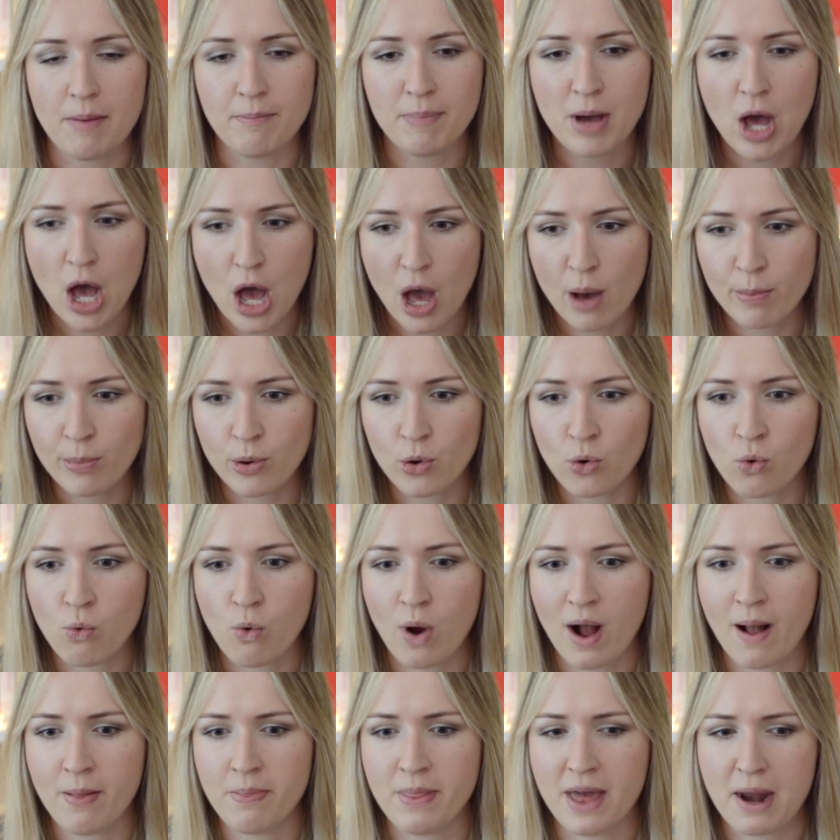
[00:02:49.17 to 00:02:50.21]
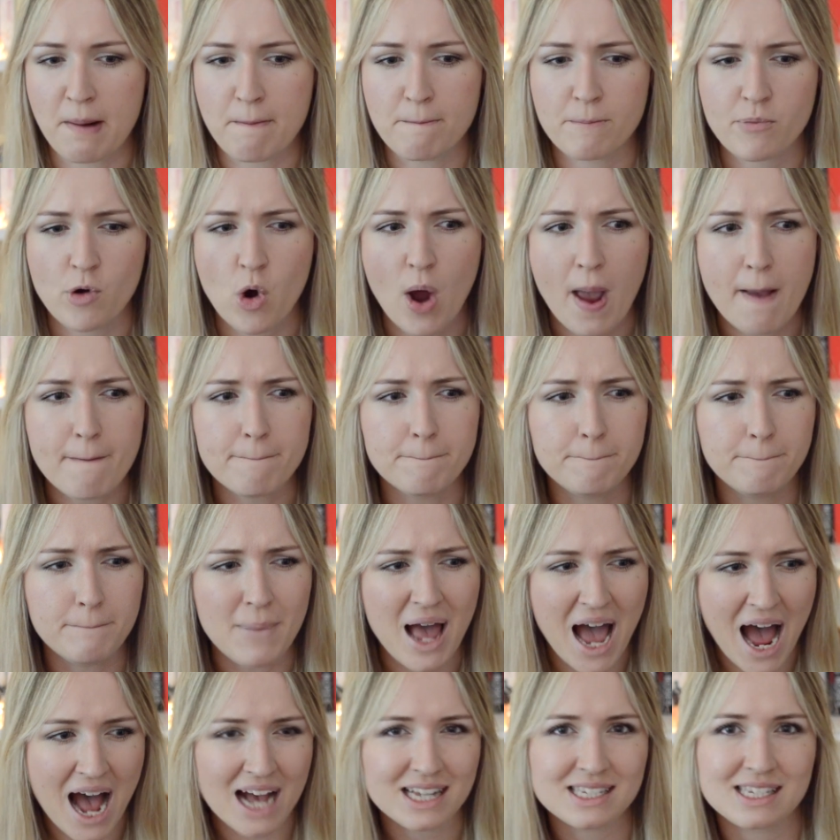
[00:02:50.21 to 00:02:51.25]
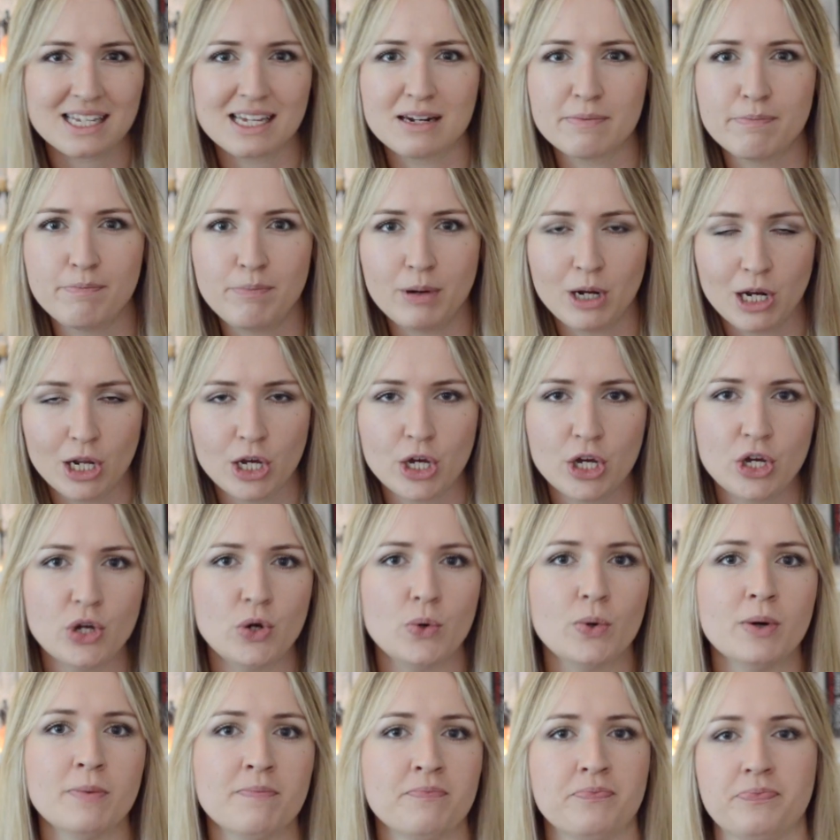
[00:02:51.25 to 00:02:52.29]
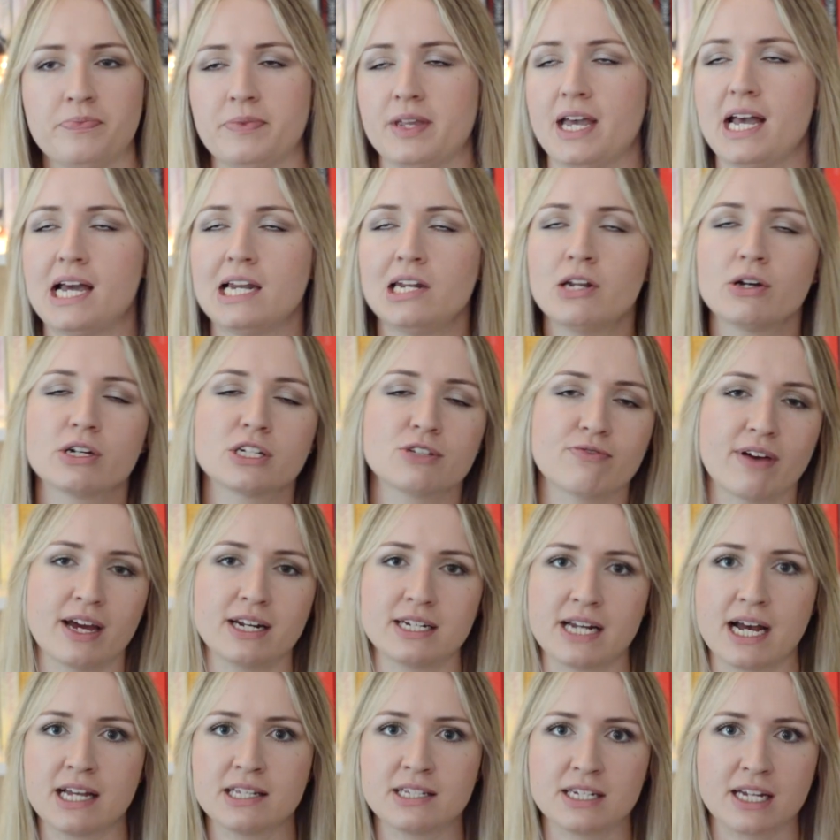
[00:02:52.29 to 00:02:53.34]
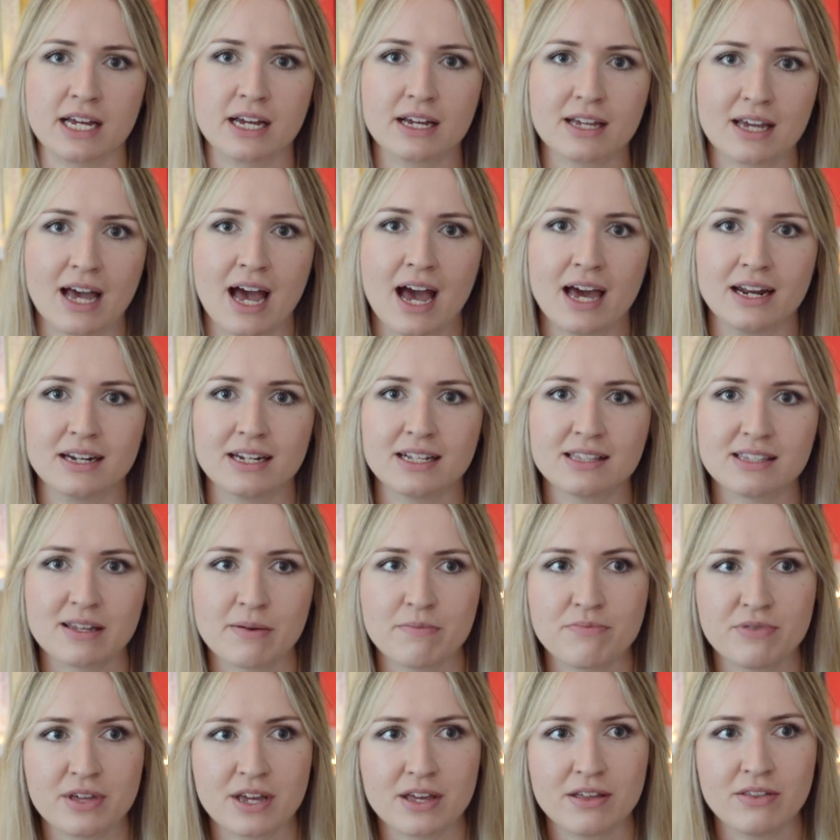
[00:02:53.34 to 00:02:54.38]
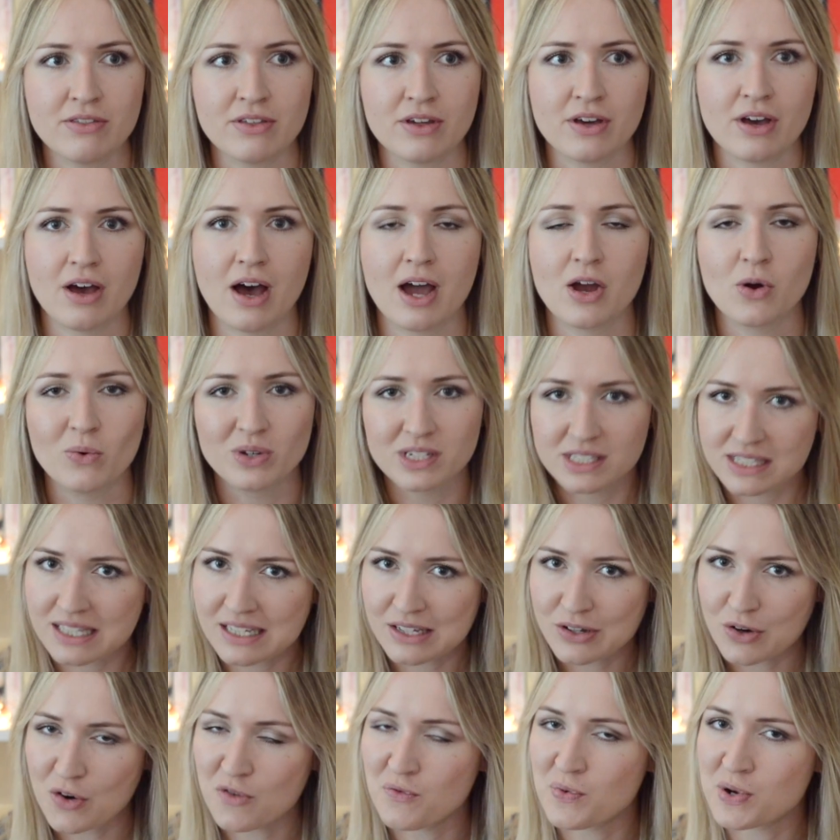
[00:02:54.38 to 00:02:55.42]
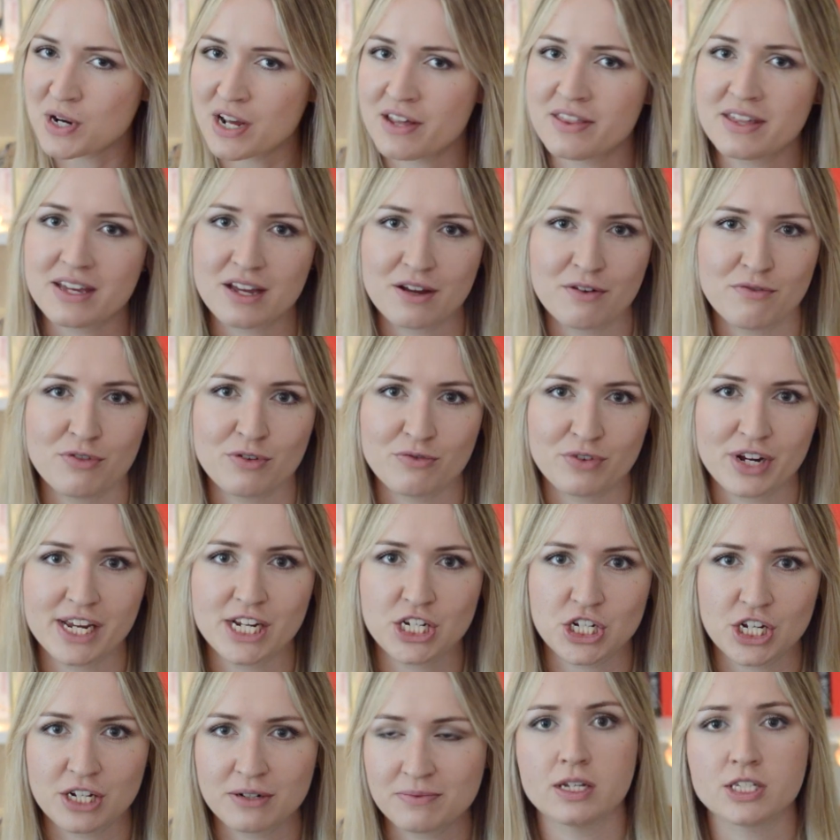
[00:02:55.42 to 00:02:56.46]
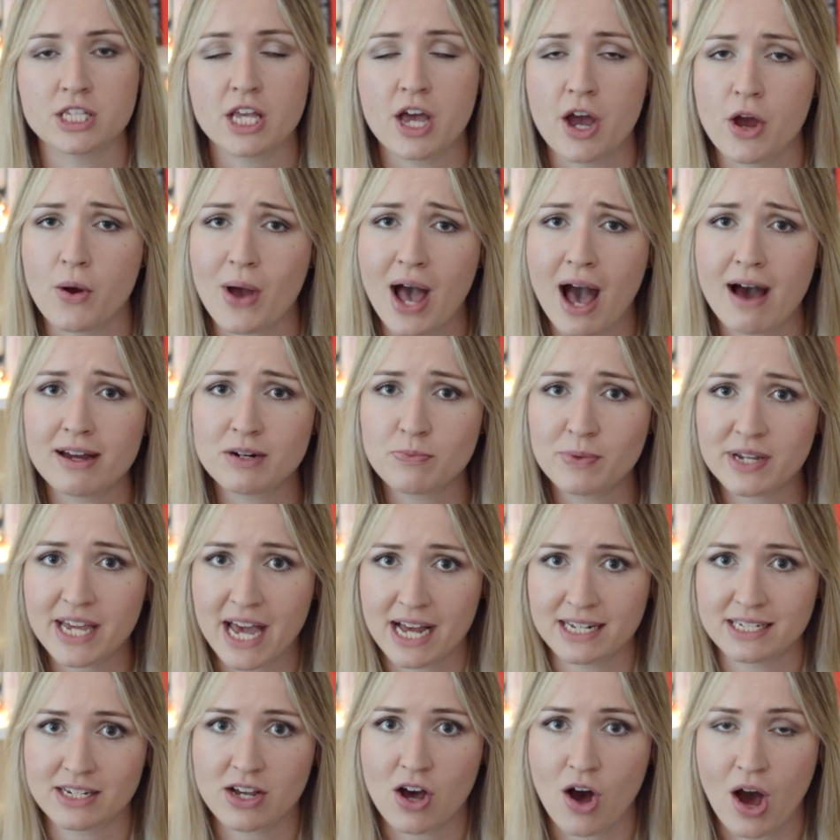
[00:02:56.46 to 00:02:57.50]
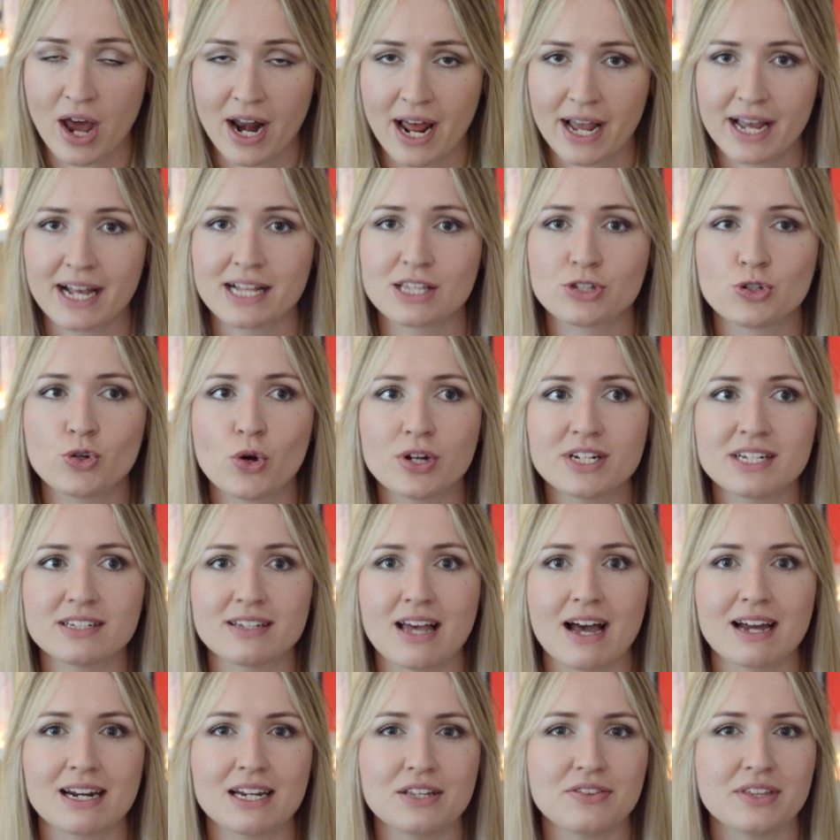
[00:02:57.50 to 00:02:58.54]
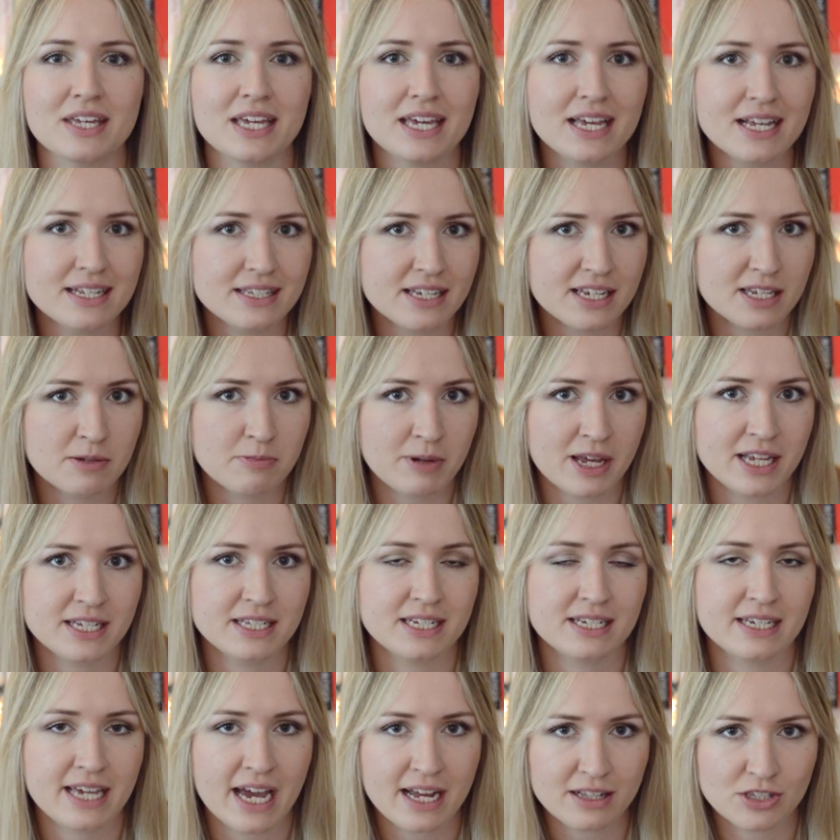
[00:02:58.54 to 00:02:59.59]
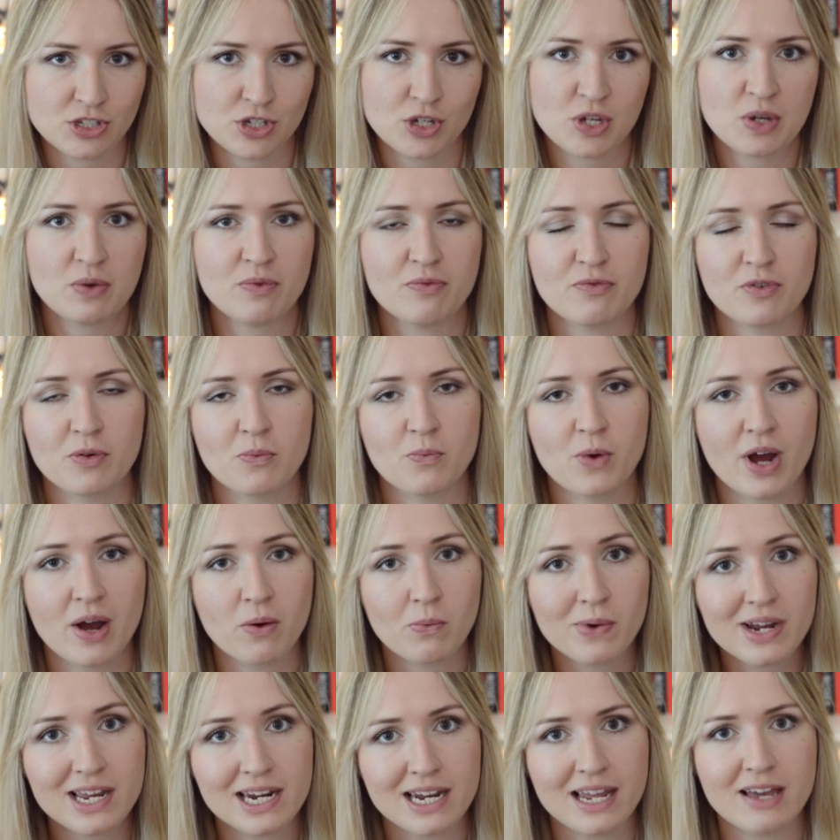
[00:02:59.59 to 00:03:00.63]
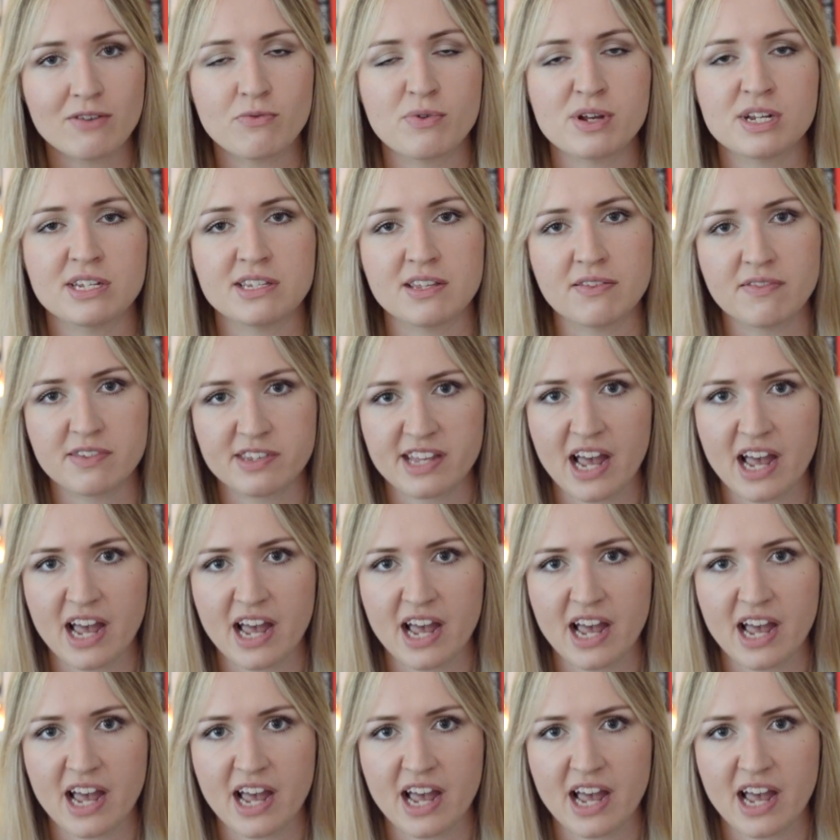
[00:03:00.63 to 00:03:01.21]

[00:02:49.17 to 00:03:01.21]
purple and then bright acid blue. It looks fantastic, and it's something that I always think of when I think of the region. So how did we get to Carnac? It's not exactly the easiest place to get to from where we live, which is in the